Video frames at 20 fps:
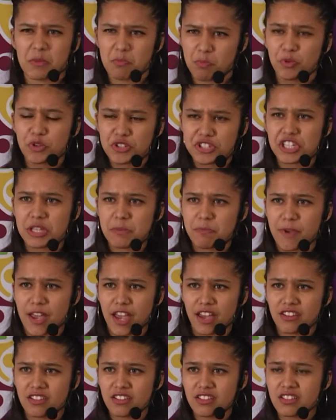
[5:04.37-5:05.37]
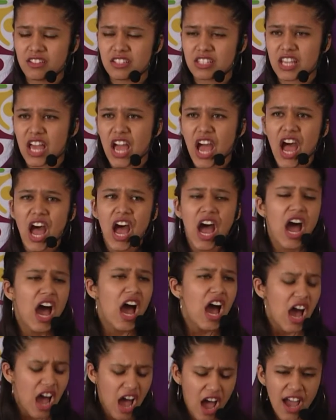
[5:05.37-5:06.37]
and pushy parents,
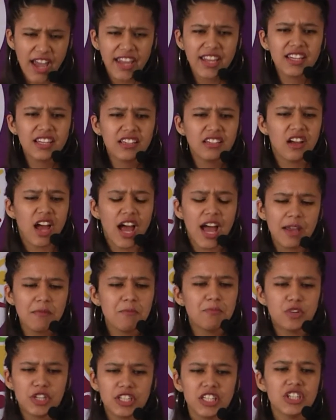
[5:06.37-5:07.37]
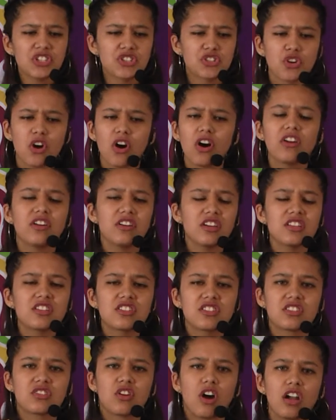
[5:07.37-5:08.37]
I'm pretty sure
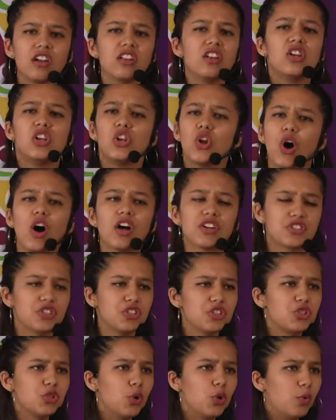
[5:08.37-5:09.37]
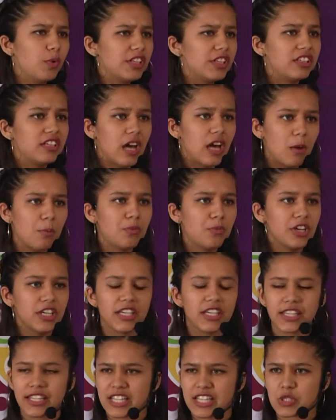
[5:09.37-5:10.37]
it's got a lot to do with the
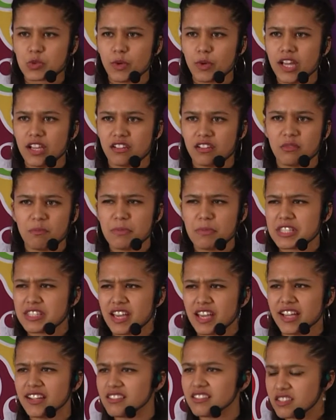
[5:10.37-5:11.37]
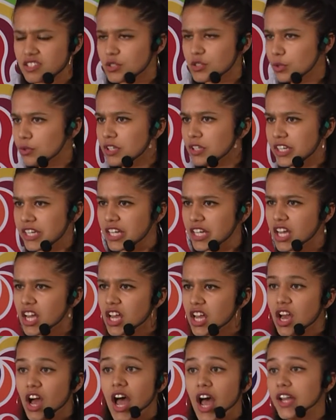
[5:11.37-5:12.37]
upbringing as well, besides schooling.
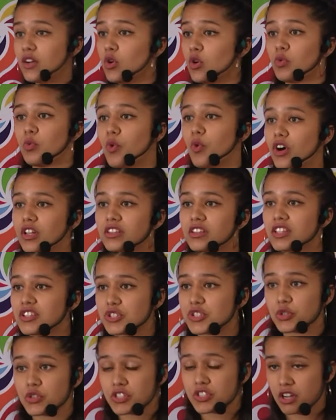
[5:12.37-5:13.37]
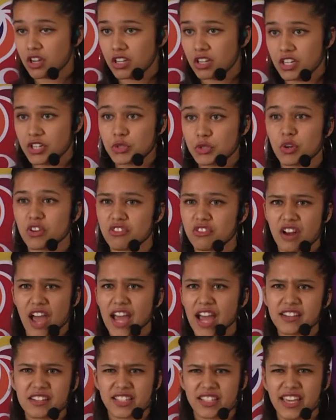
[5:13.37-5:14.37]
I don't want this to turn into a
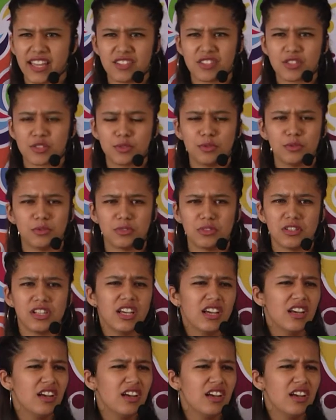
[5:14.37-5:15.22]
rant against school.